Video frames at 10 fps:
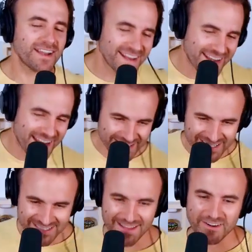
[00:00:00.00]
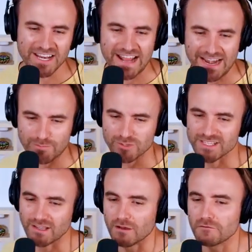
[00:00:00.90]
in 1979 in
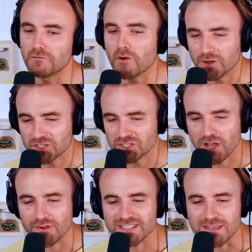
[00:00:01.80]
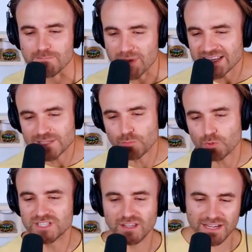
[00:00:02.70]
Brazil, Fogo de Chao is the biggest
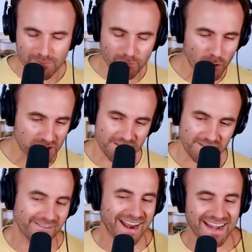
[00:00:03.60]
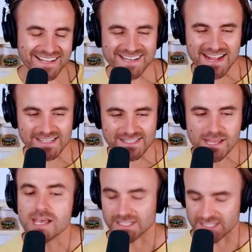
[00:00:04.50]
Brazilian import to the United States
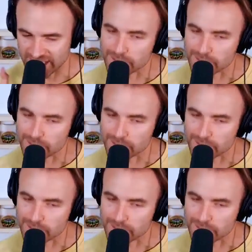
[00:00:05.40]
since